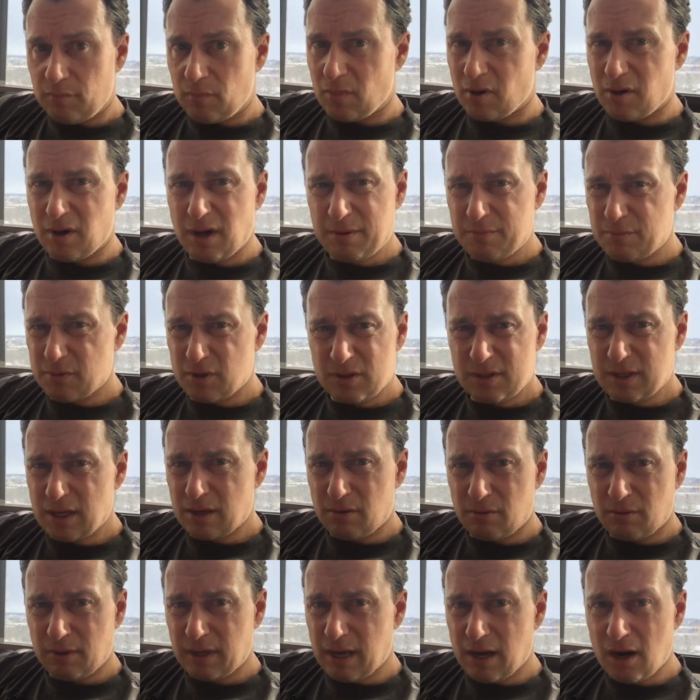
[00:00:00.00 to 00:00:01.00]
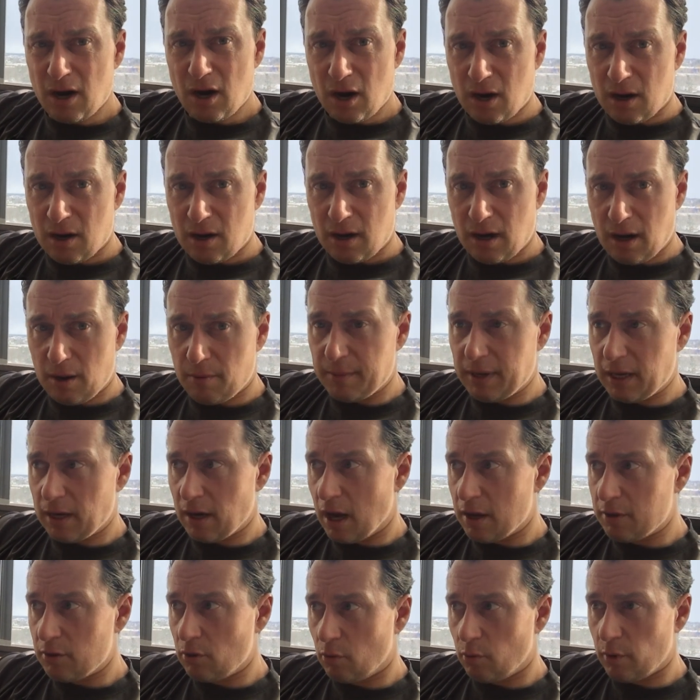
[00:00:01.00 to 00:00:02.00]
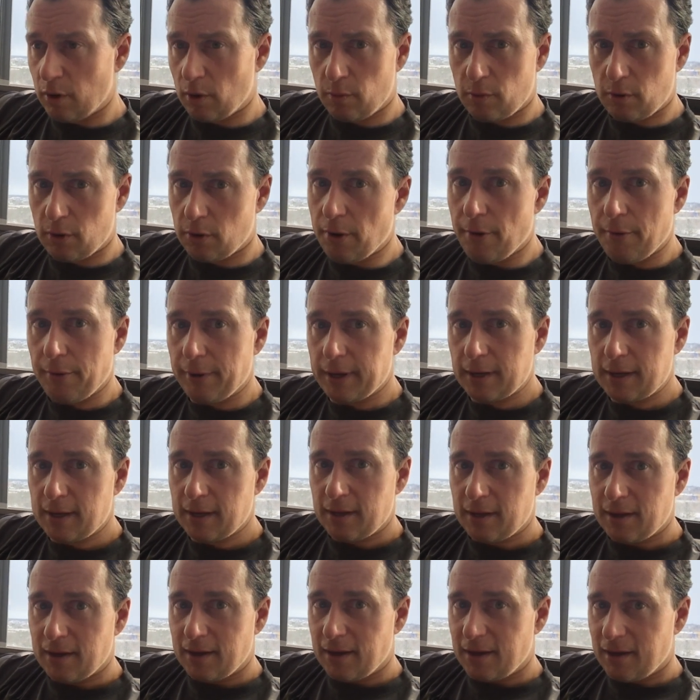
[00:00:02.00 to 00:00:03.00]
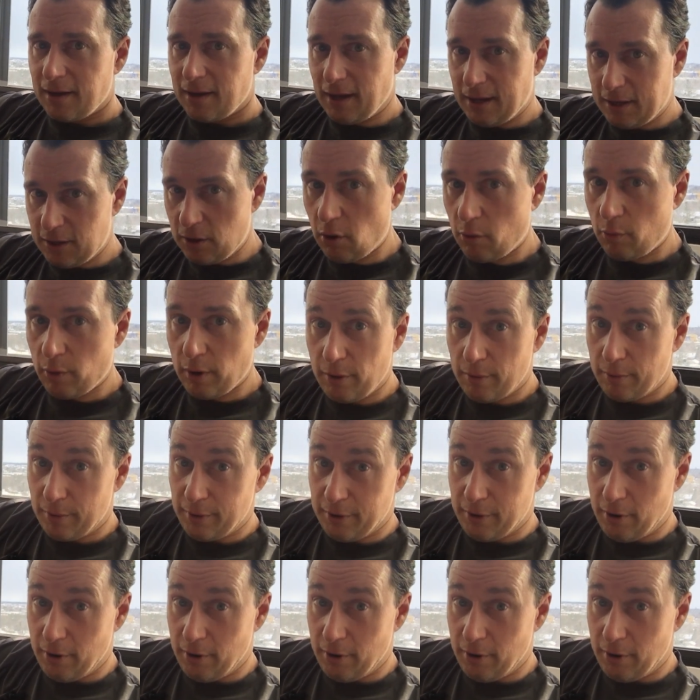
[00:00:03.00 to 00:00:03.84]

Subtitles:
I don't care. I mean, I know where we're going. I know where we're